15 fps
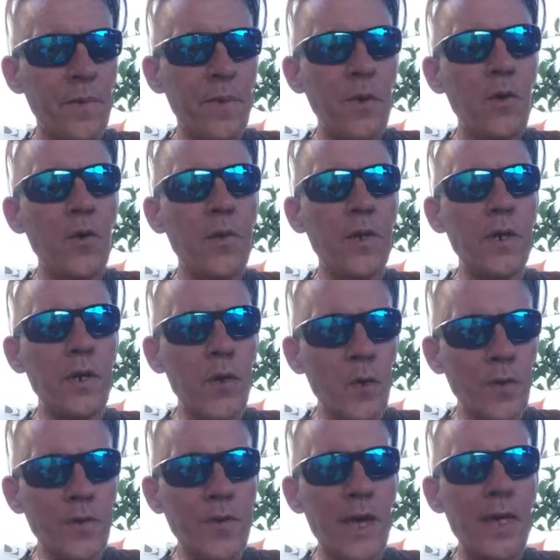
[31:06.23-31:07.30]
you can
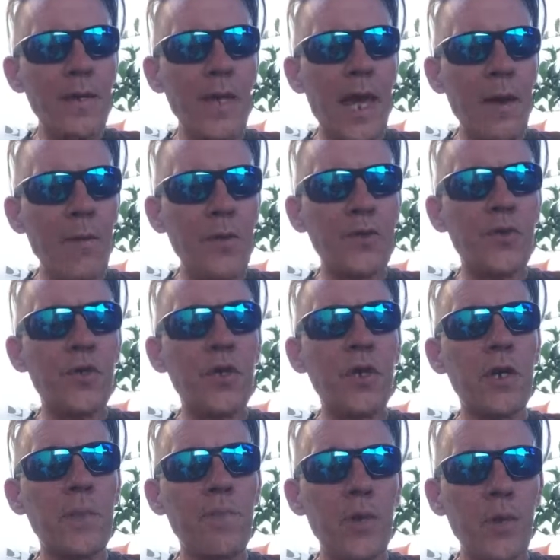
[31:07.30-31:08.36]
use that language to
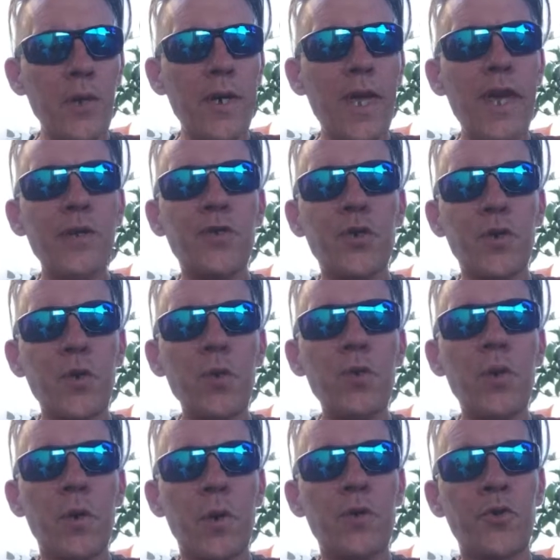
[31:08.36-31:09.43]
communicate to
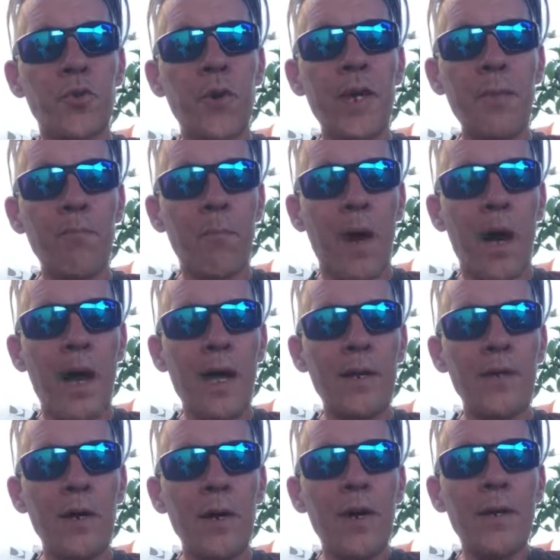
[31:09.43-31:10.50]
your dream mind
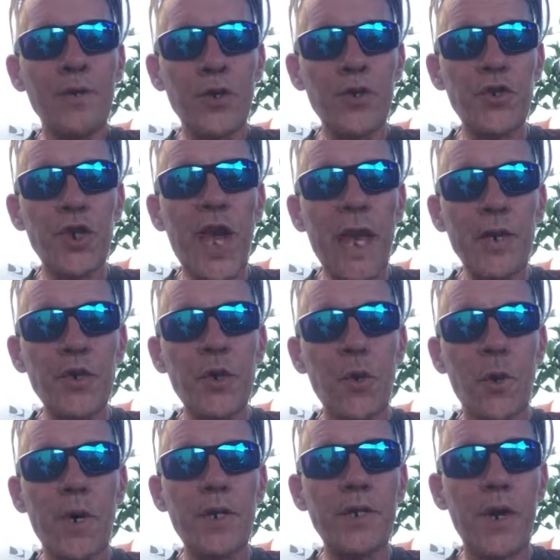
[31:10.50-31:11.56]
to change your
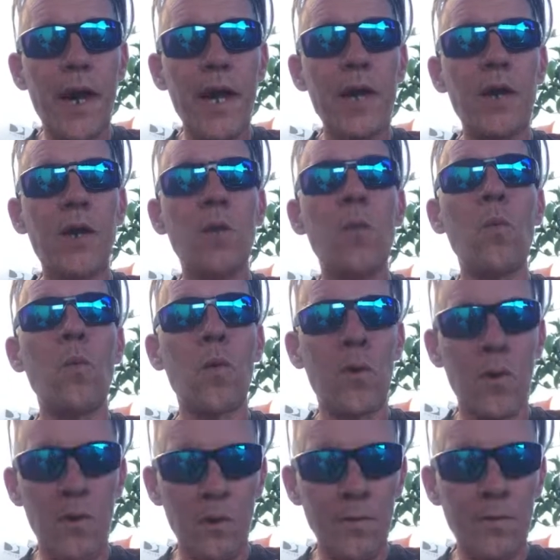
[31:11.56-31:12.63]
entire world.